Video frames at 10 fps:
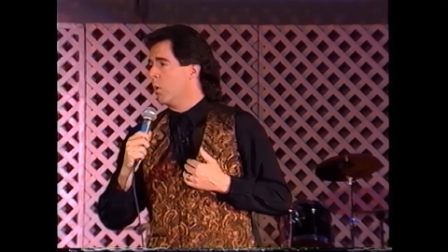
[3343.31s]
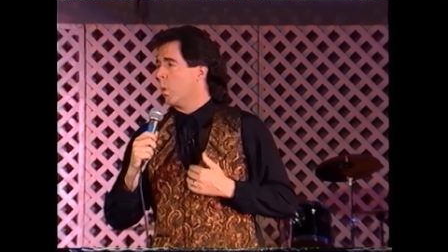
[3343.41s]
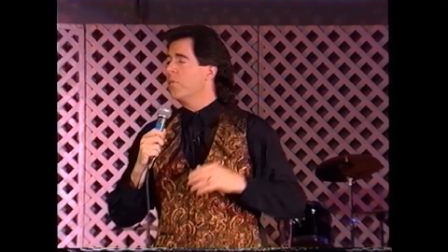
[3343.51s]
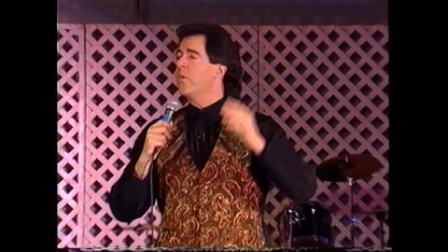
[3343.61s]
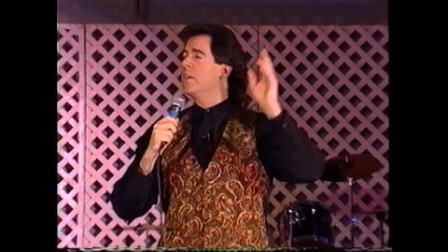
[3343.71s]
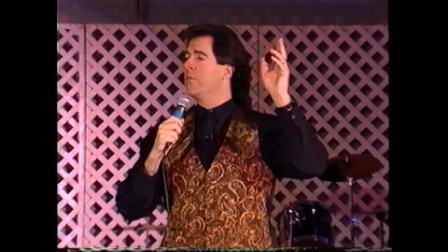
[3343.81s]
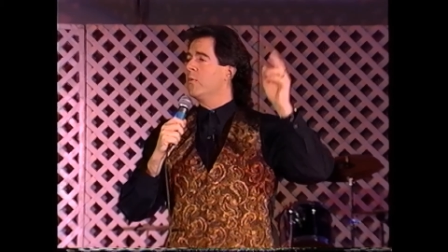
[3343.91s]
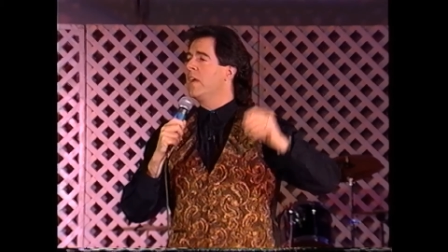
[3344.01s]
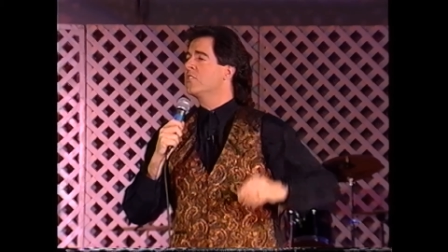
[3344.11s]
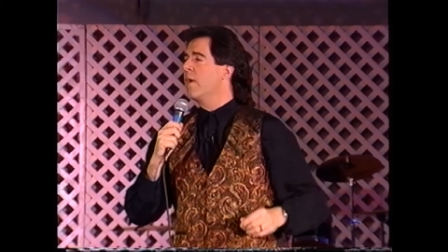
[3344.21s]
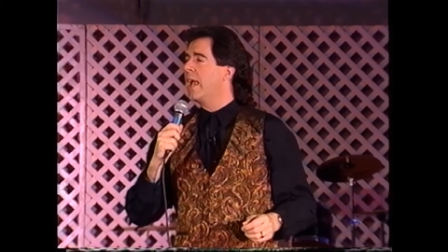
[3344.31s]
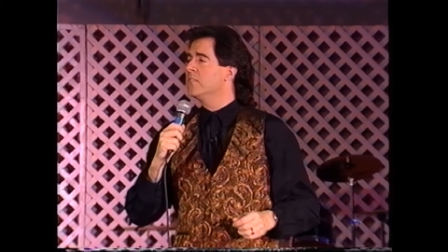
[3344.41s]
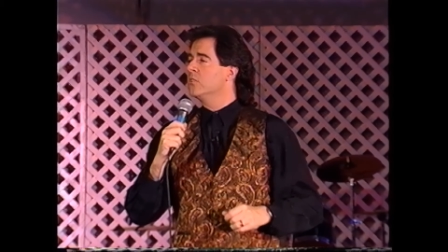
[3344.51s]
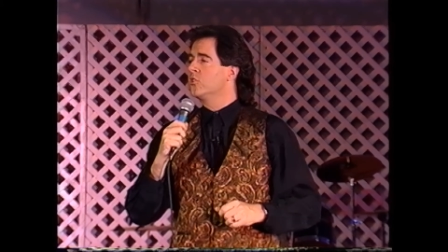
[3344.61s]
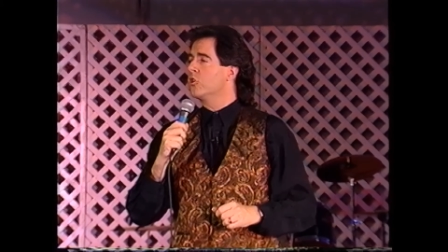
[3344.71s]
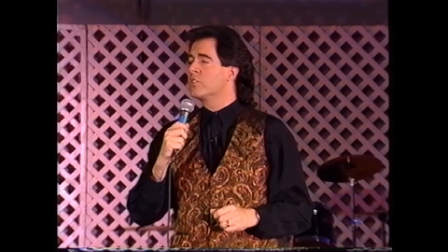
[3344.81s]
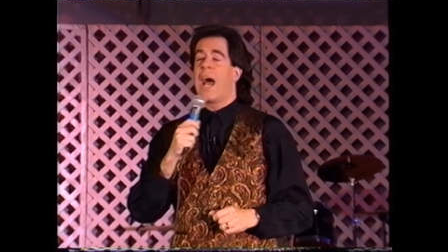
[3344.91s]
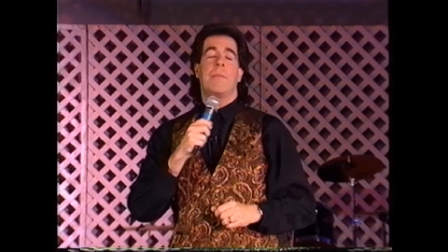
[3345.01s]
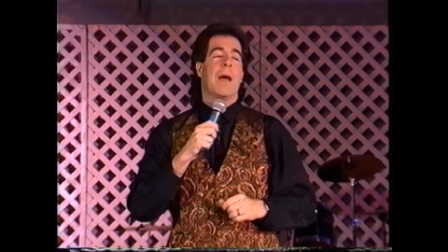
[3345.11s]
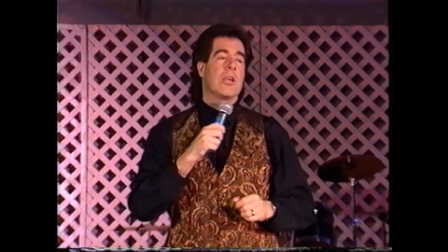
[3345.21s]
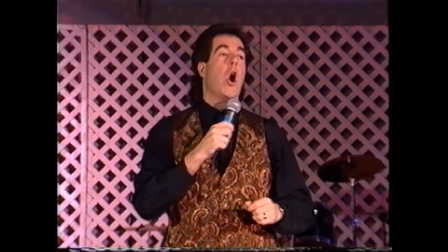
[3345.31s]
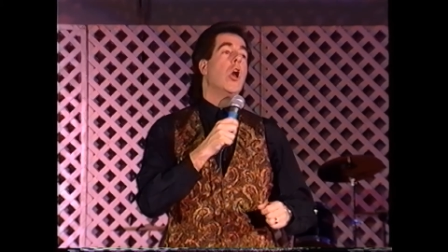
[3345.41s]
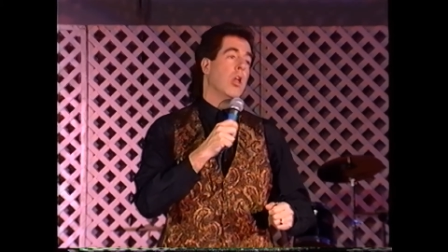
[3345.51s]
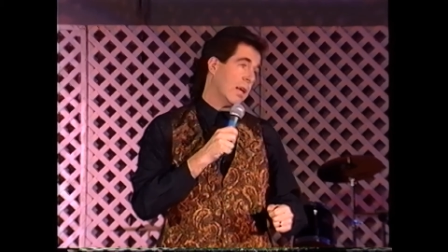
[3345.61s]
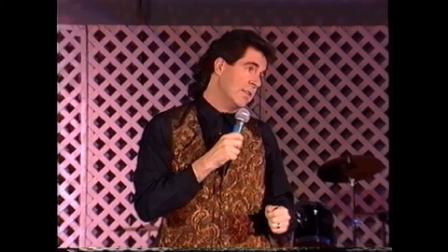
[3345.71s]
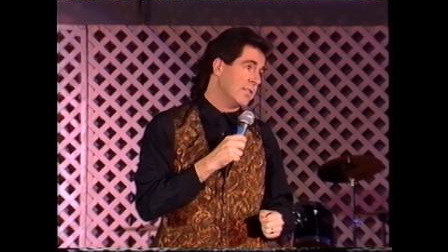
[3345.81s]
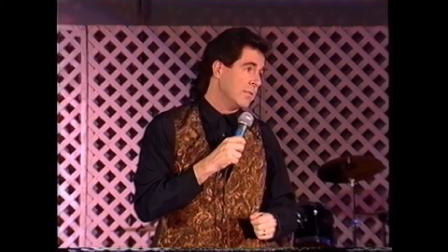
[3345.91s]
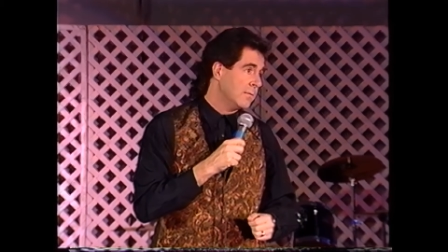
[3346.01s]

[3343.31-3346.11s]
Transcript: We're afraid if we raise our hands in church, God might call on us.